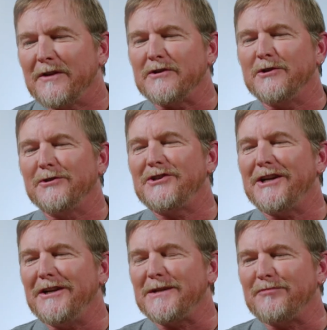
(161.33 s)
There's an old
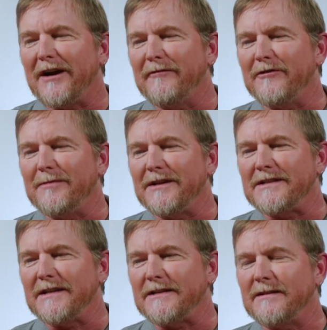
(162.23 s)
Chinese proverb that
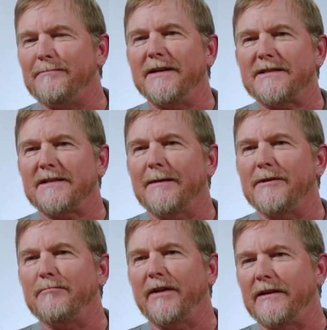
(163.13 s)
says the best time to
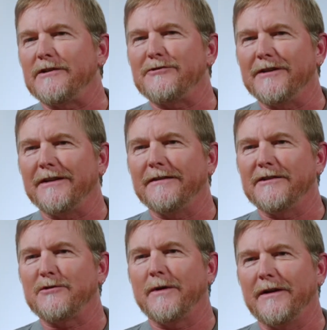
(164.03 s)
plant a tree is
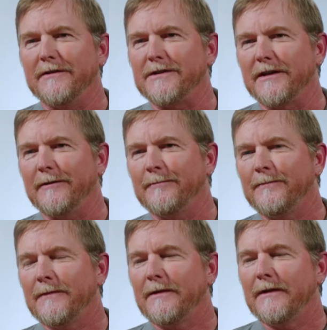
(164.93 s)
20 years ago.
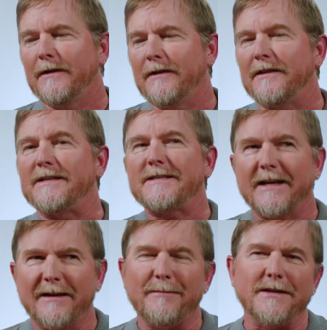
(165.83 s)
The
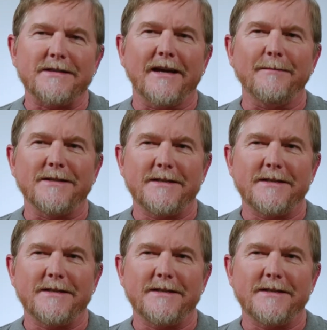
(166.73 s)
second best time is